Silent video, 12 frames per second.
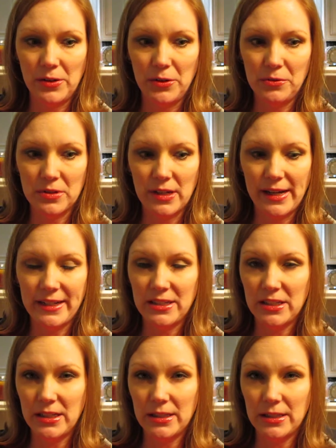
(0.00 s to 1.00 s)
use a
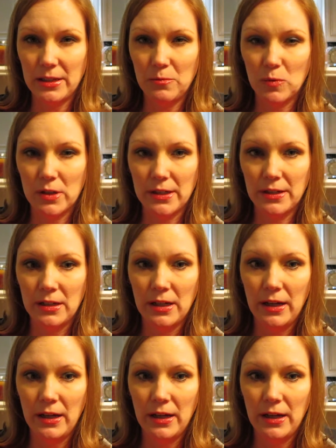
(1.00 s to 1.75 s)
HTC One,